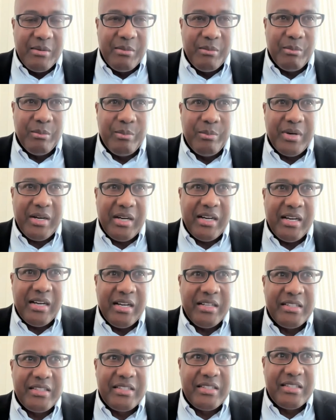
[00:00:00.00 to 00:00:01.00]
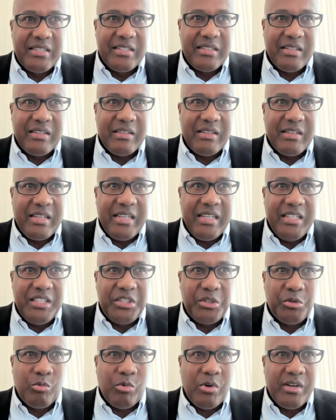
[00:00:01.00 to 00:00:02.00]
But
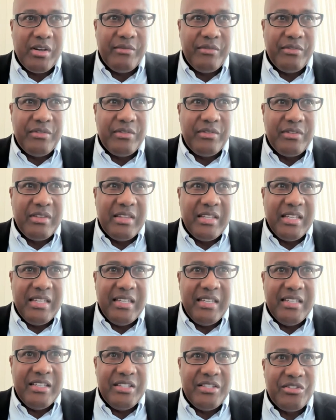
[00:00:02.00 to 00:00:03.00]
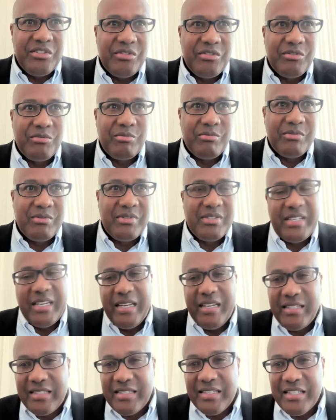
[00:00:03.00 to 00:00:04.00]
each one of these
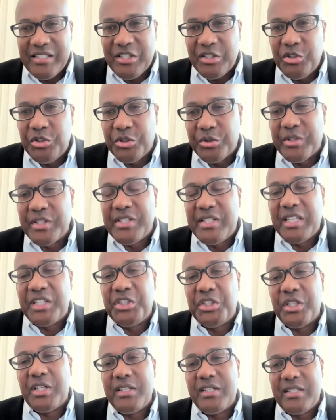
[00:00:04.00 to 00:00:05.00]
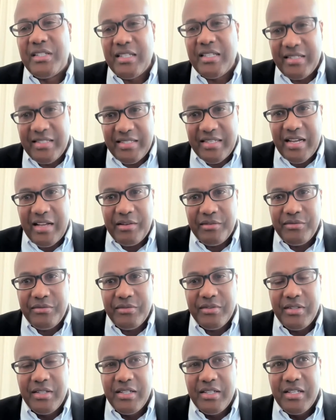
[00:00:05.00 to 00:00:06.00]
states is a jurisdiction unto itself.
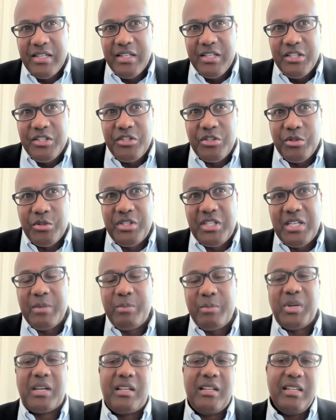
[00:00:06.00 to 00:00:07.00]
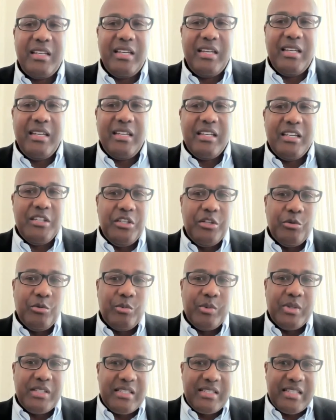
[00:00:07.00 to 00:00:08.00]
So typically you
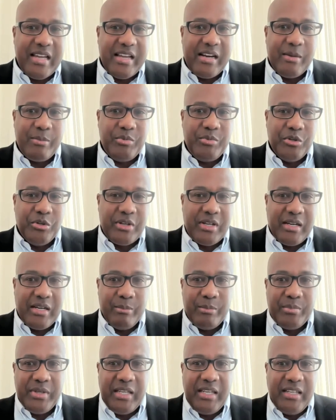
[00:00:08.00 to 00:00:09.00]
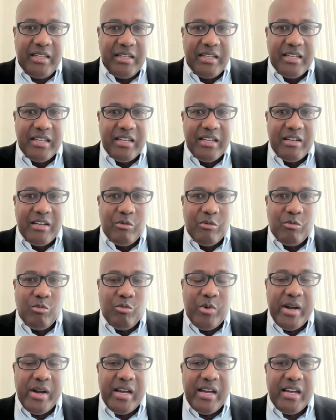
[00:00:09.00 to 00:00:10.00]
would set up your company
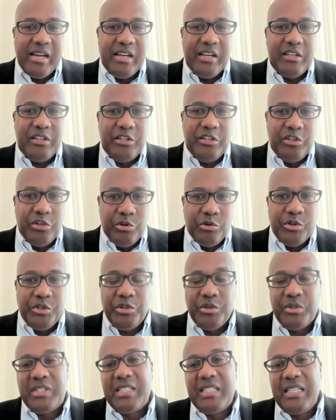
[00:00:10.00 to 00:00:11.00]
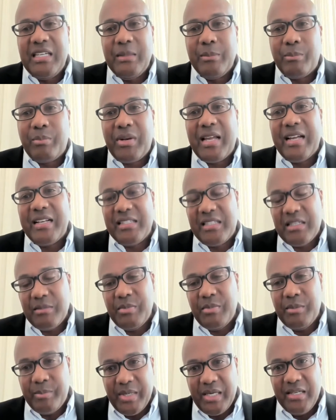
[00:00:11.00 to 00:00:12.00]
where you and your team plan to
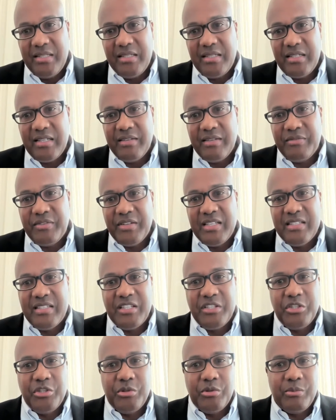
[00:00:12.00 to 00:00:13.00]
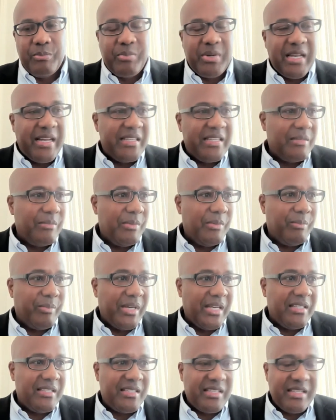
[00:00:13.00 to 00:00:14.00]
be based. If it is that you plan to be
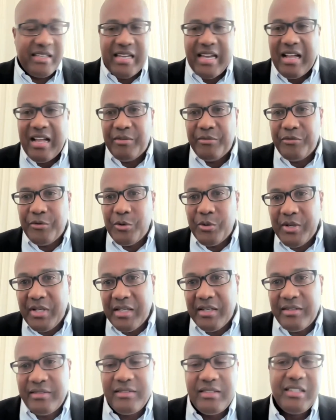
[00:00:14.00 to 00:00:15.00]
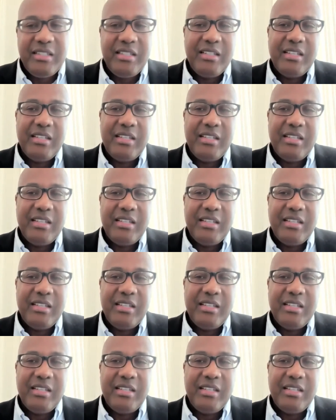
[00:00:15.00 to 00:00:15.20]
based in California,